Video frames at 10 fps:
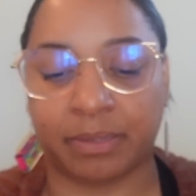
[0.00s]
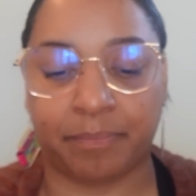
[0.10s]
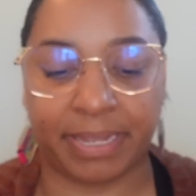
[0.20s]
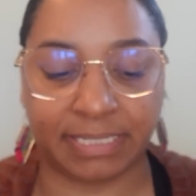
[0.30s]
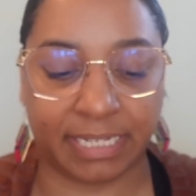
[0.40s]

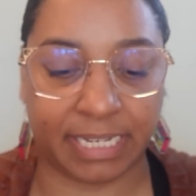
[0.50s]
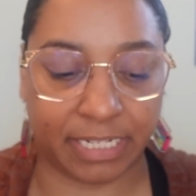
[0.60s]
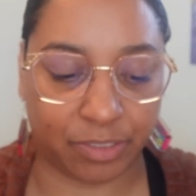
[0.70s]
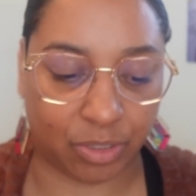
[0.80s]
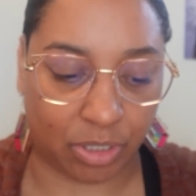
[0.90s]
basic
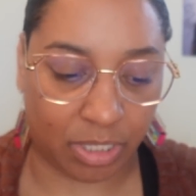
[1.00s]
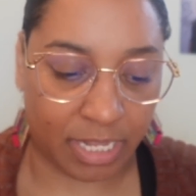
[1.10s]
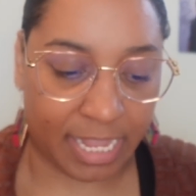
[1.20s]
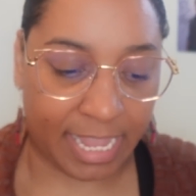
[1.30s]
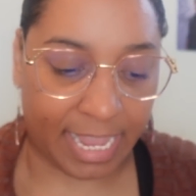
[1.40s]
Kindle.
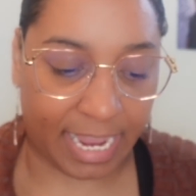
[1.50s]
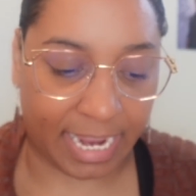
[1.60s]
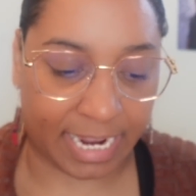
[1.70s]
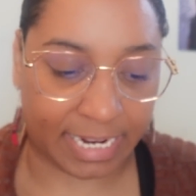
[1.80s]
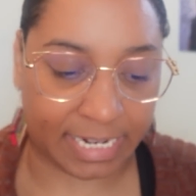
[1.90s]

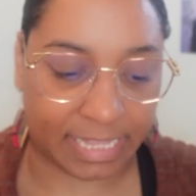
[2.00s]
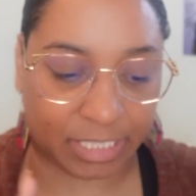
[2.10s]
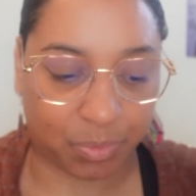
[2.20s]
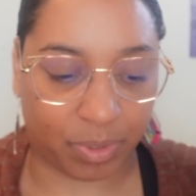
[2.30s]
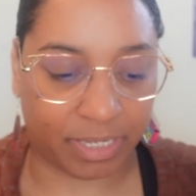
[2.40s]
And
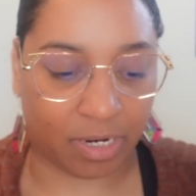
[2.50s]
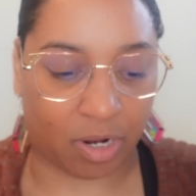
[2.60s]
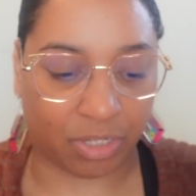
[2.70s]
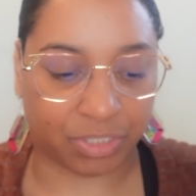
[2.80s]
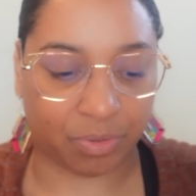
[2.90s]
this one
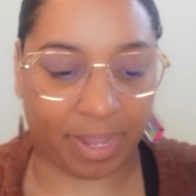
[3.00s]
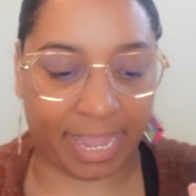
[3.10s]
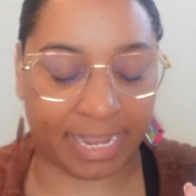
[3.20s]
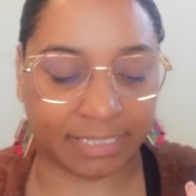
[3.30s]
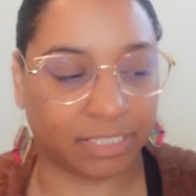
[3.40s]
also
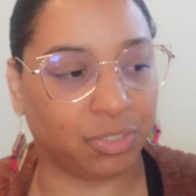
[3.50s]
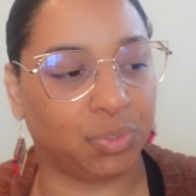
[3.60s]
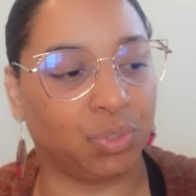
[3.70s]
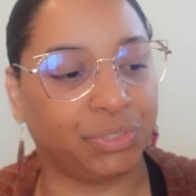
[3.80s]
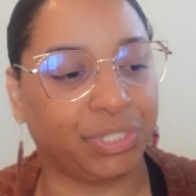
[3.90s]
has the
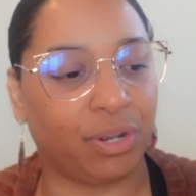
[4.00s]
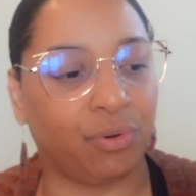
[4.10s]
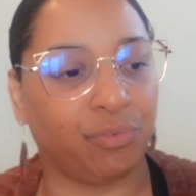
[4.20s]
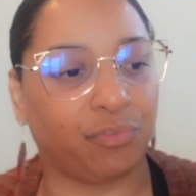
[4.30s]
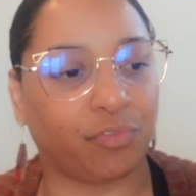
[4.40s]
dual
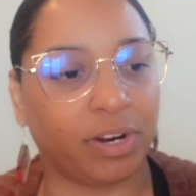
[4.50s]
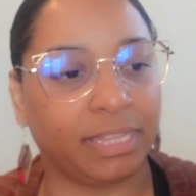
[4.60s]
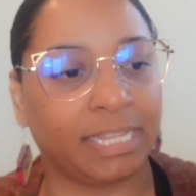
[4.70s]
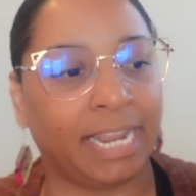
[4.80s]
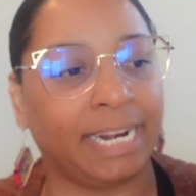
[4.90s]
tone
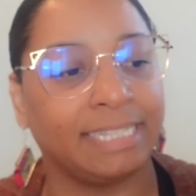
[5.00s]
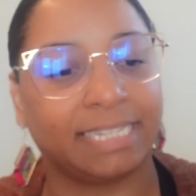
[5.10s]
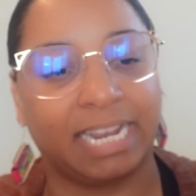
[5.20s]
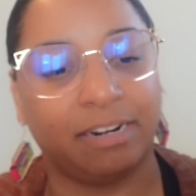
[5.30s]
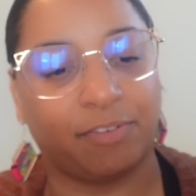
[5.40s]
front light. It's
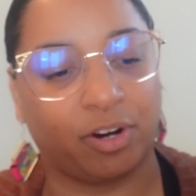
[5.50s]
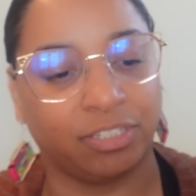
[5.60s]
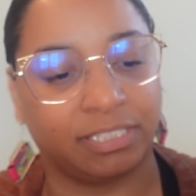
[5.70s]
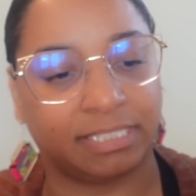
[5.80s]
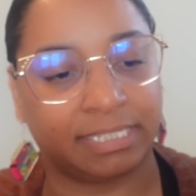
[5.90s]
kind of
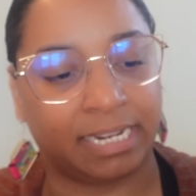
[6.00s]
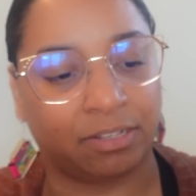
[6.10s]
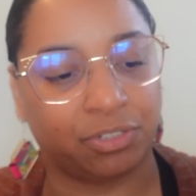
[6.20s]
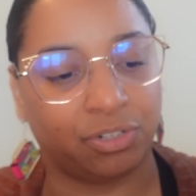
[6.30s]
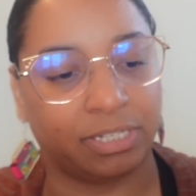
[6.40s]
hard to see. I'll
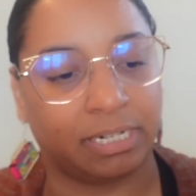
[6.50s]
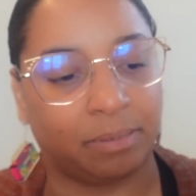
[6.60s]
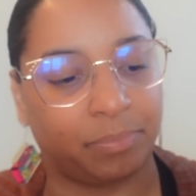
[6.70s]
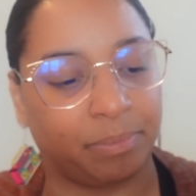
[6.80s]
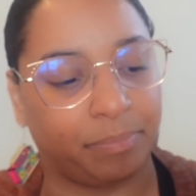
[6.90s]
turn it
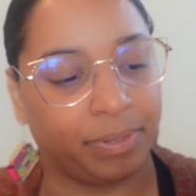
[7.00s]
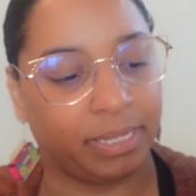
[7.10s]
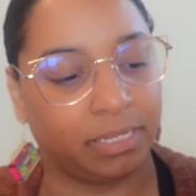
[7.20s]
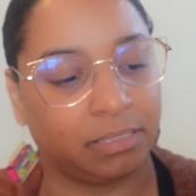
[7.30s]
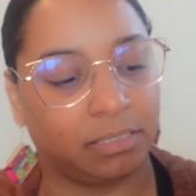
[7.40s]
up a
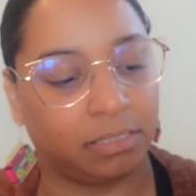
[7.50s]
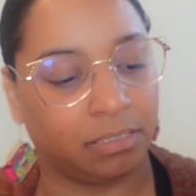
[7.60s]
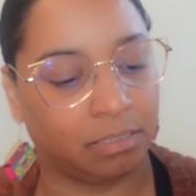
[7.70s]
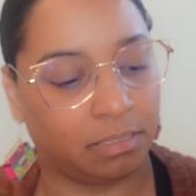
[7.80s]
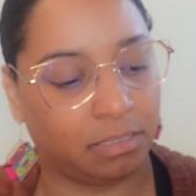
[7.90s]
bit.
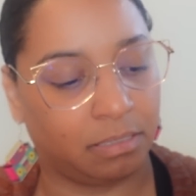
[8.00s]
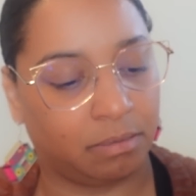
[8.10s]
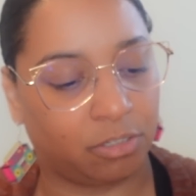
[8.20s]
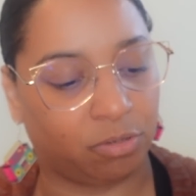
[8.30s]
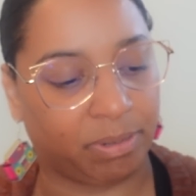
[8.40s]

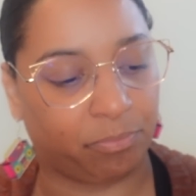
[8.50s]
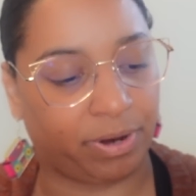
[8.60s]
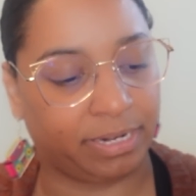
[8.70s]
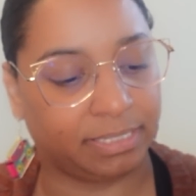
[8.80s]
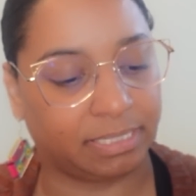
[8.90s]
Turn my
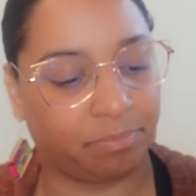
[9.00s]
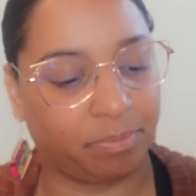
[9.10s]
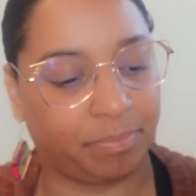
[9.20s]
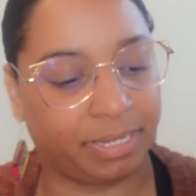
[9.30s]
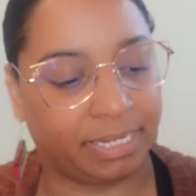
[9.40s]
brightness up a
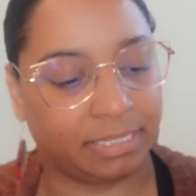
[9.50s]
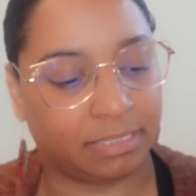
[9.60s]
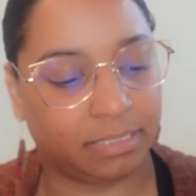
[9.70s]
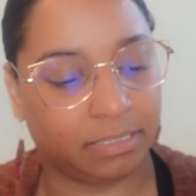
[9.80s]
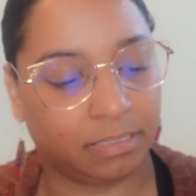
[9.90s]

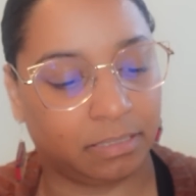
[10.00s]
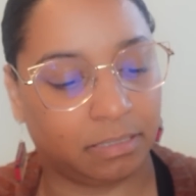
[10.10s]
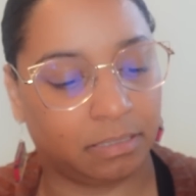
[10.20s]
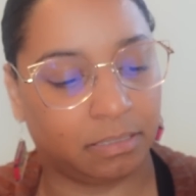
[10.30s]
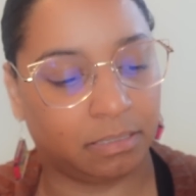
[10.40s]
bit.
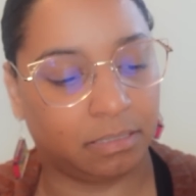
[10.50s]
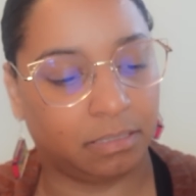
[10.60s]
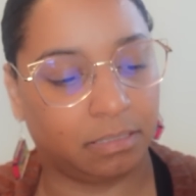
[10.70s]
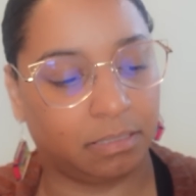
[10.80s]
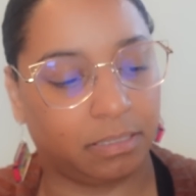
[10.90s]

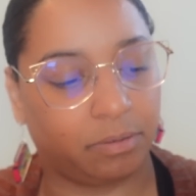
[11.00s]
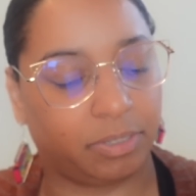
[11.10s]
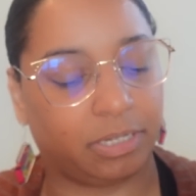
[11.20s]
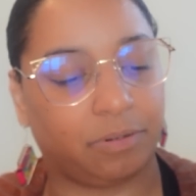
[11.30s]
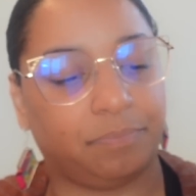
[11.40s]
There we
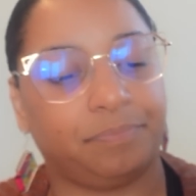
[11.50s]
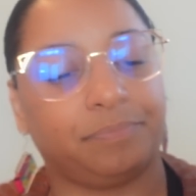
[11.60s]
go.